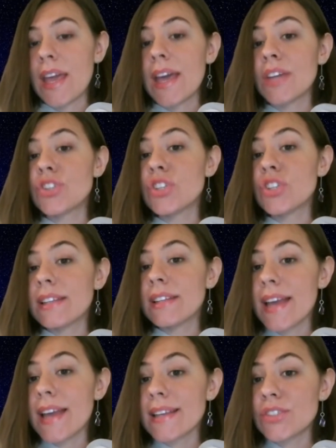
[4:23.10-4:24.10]
Achieving
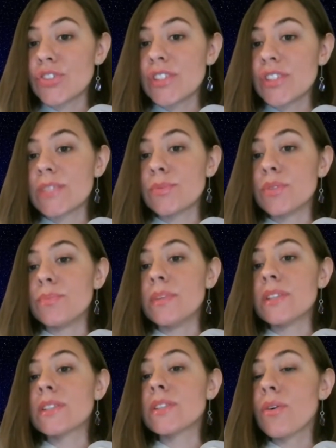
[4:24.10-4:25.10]
the SDGs would be
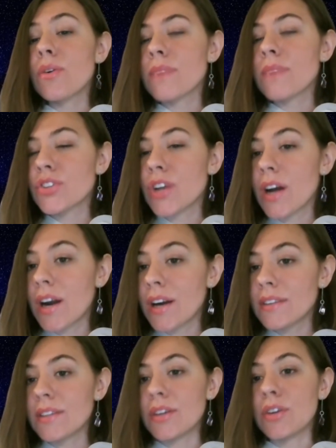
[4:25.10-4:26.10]
so much
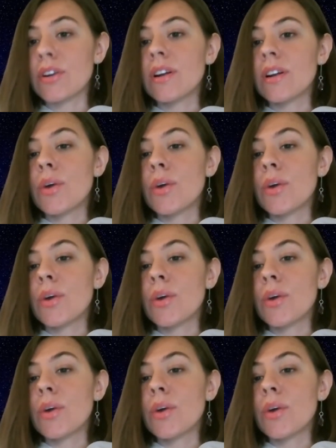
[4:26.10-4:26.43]
harder